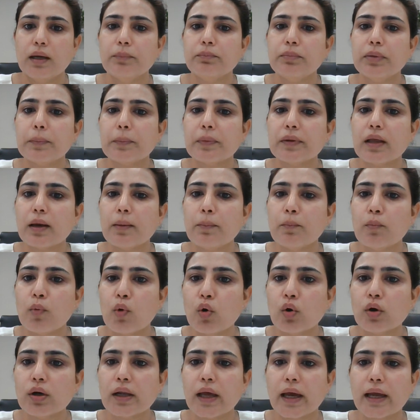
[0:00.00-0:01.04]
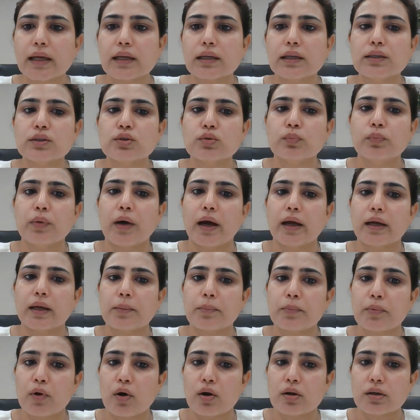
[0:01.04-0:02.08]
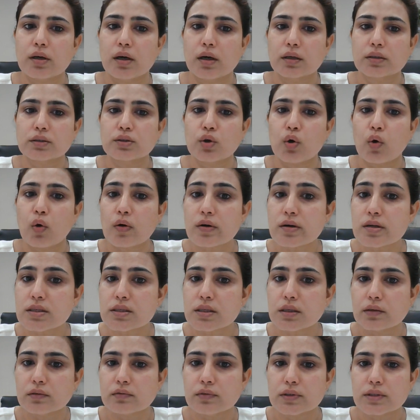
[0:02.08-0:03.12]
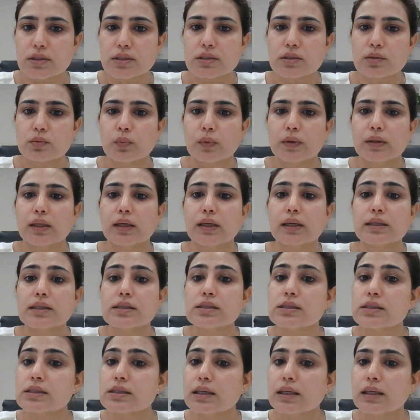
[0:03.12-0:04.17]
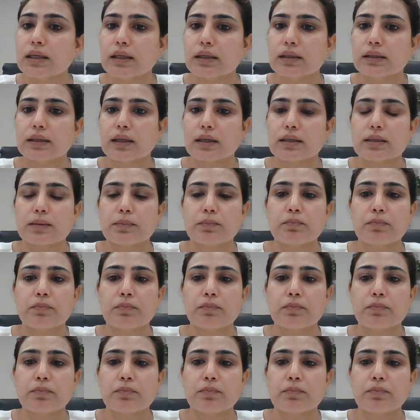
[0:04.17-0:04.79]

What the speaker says: People are more likely to buy a product or service when they can see that